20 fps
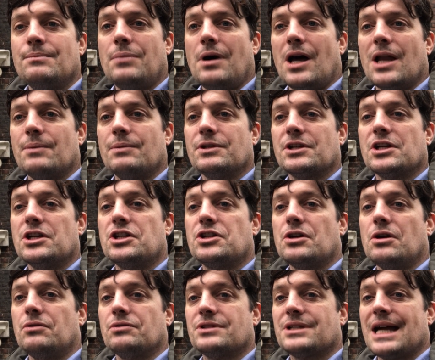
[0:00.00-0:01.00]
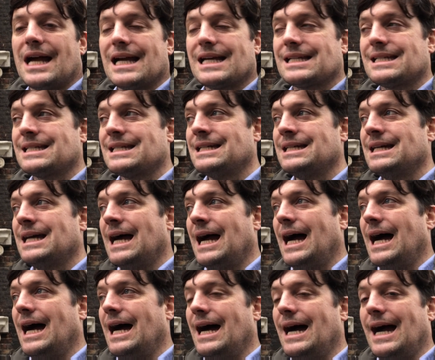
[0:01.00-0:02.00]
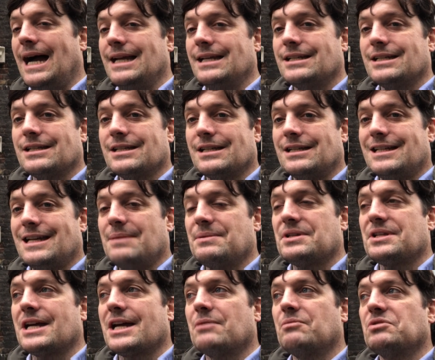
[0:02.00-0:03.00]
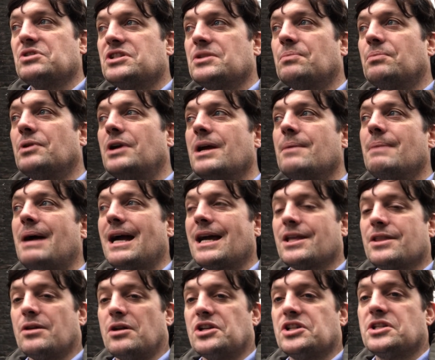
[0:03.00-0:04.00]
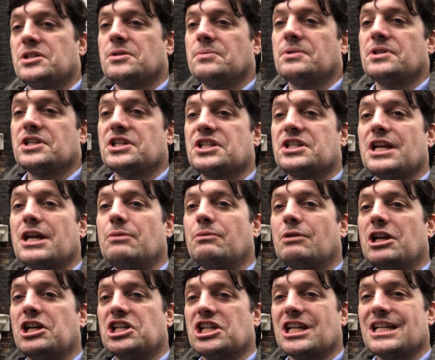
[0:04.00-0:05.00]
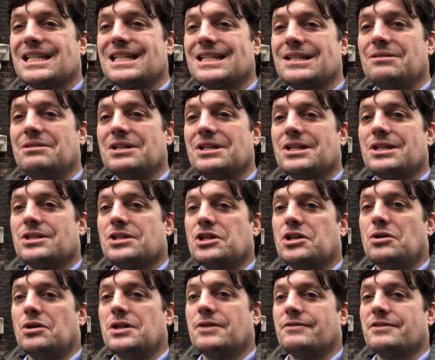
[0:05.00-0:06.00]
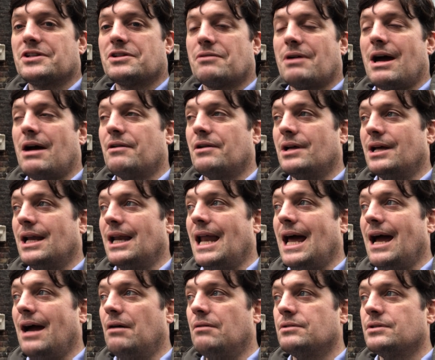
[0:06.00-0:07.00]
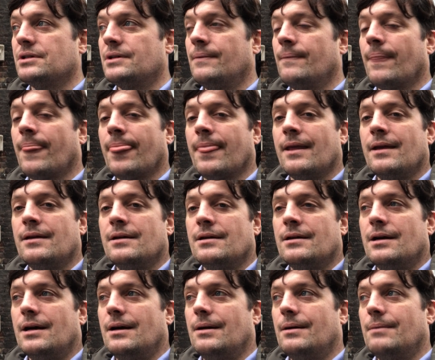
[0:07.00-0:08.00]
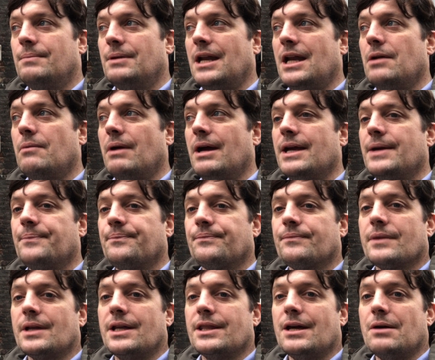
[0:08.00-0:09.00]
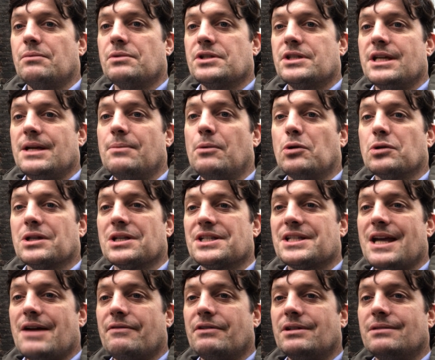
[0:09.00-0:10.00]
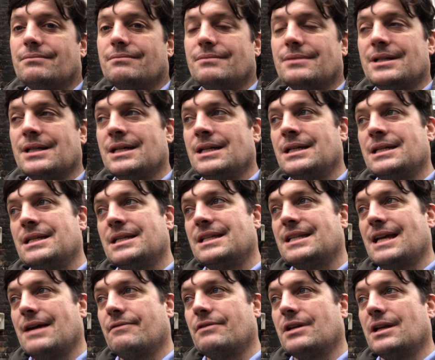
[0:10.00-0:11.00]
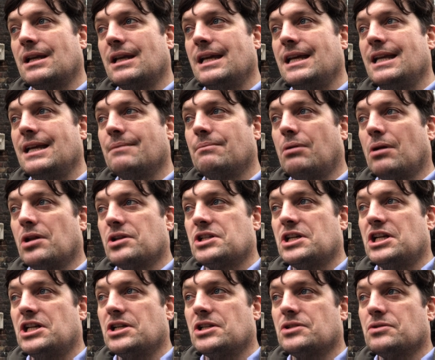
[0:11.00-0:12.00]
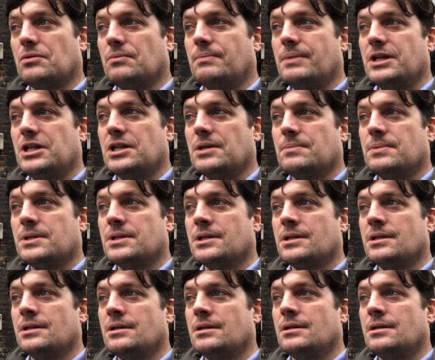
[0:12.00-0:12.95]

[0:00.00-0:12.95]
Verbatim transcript: parliament-controlled tax, uh, and that James II was to bring back Catholicism as the state religion as soon as the security of his crown allowed. Uh, but anyway, there was the immortal seven. Seven leading politicians or bishops